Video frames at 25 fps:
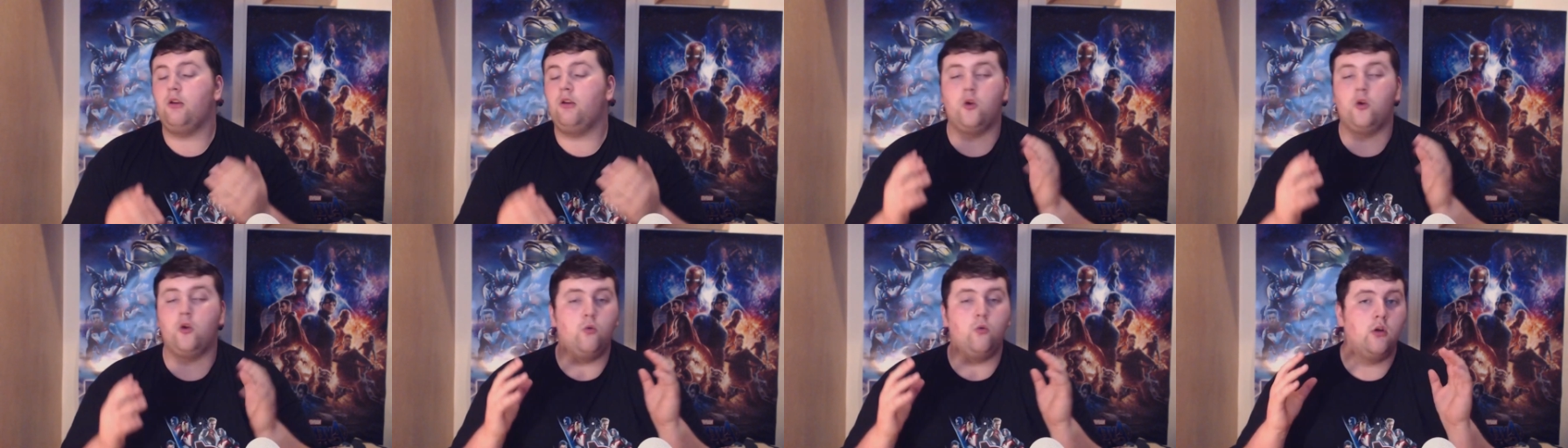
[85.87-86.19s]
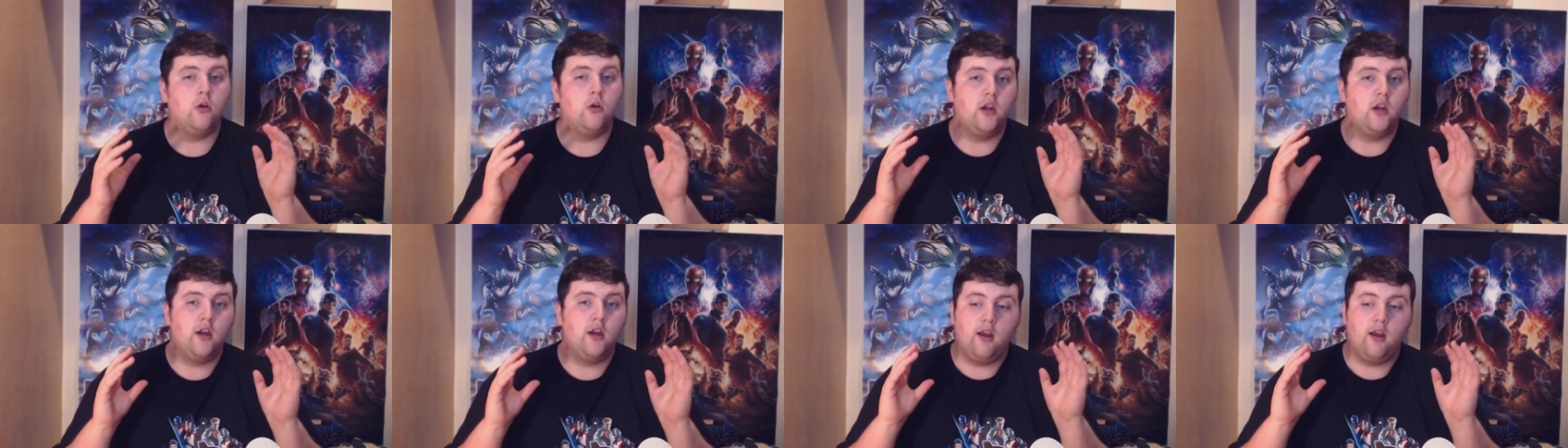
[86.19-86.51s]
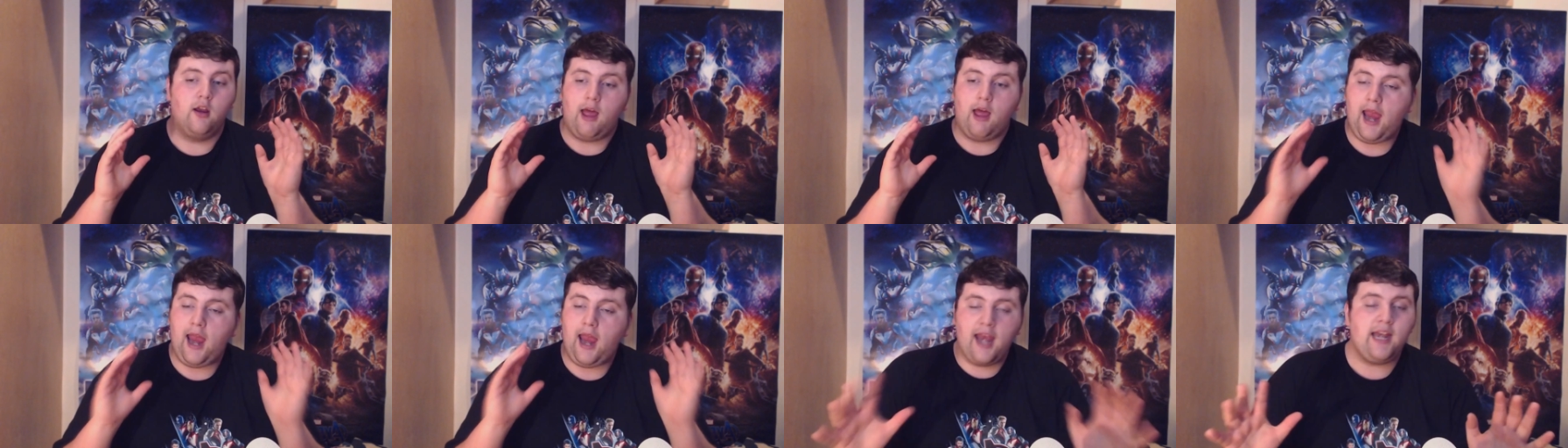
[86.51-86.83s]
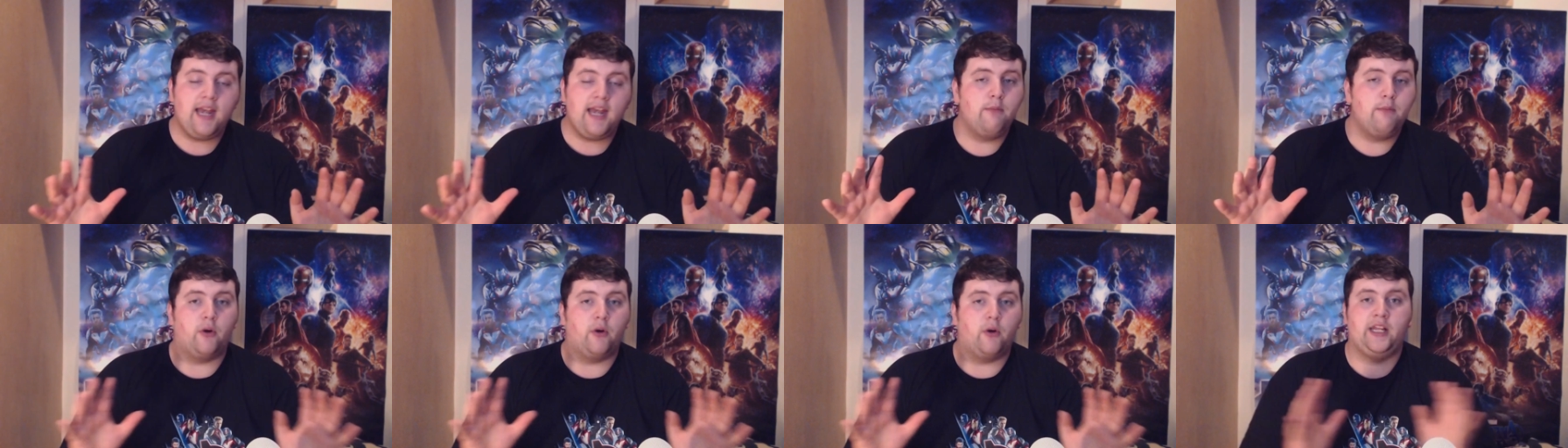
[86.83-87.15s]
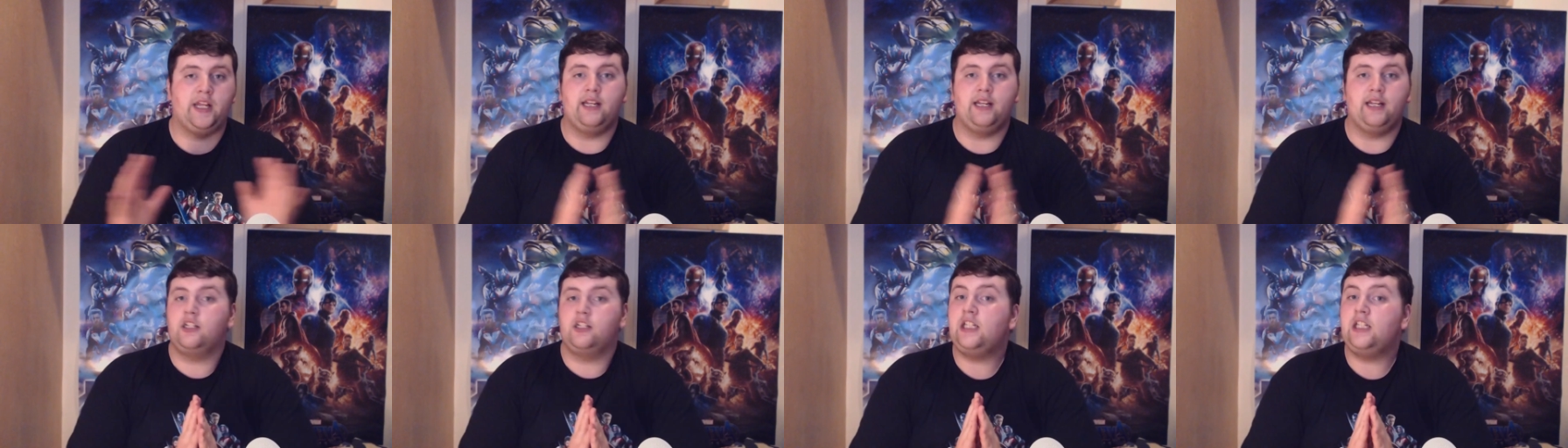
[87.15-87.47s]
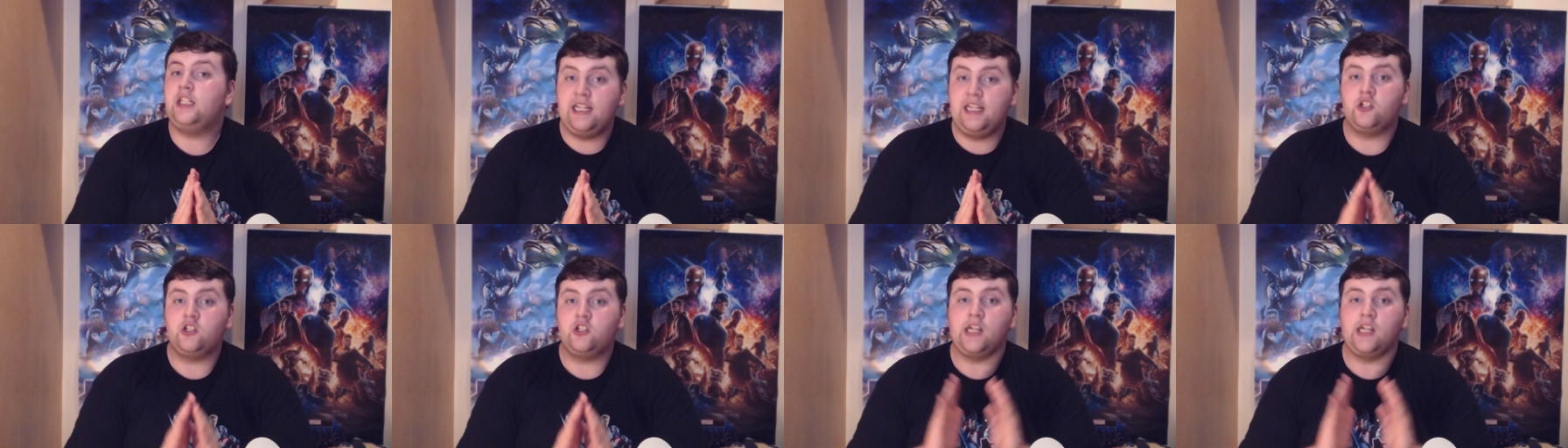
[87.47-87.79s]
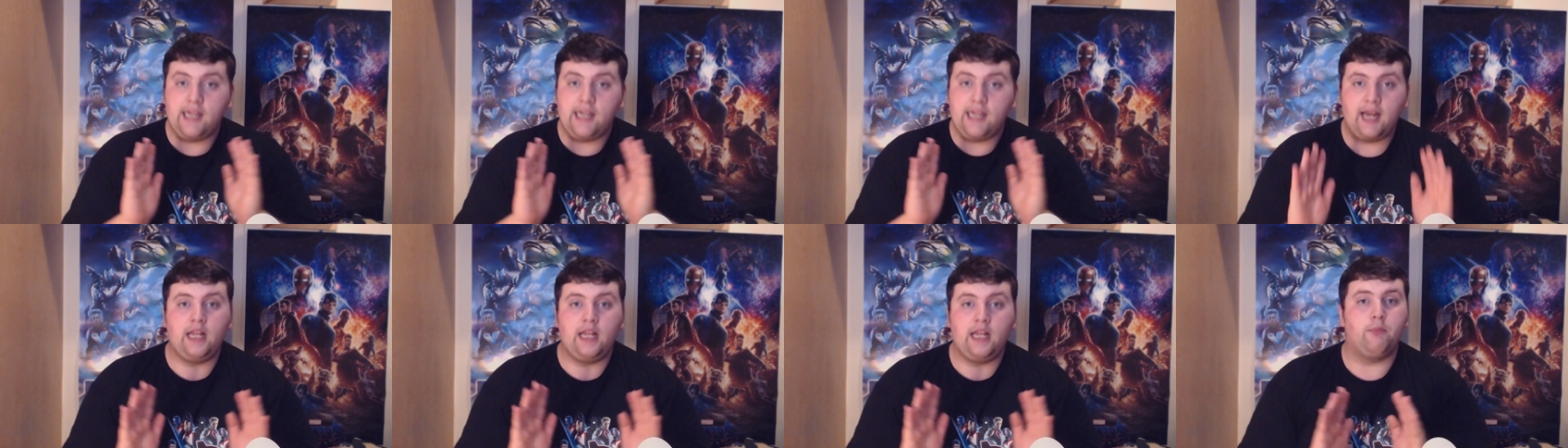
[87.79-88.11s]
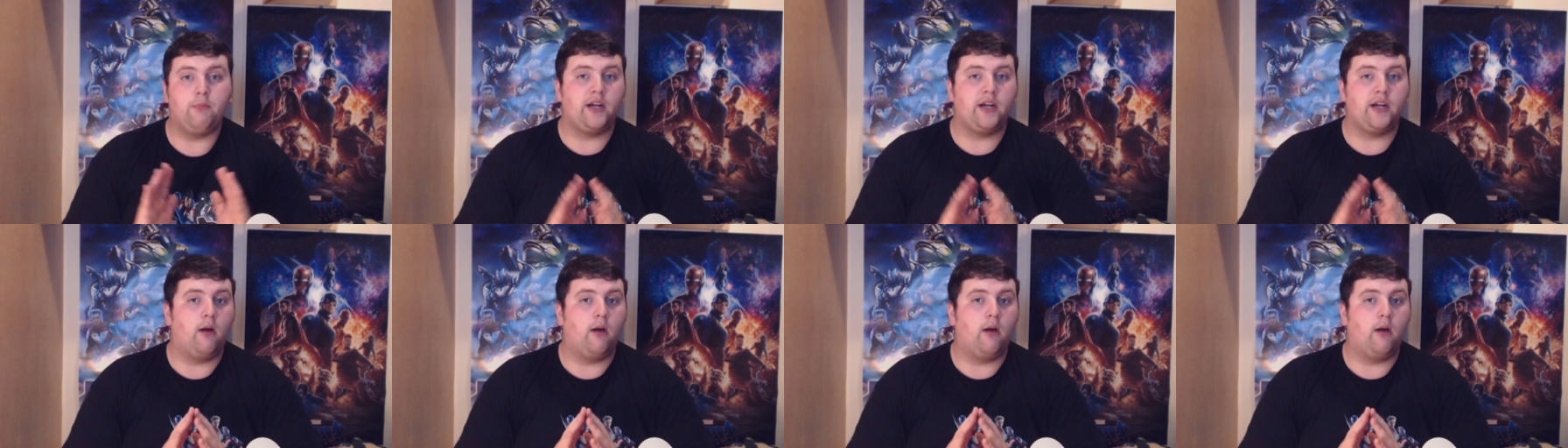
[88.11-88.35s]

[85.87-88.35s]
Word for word: who anybody, literally anybody.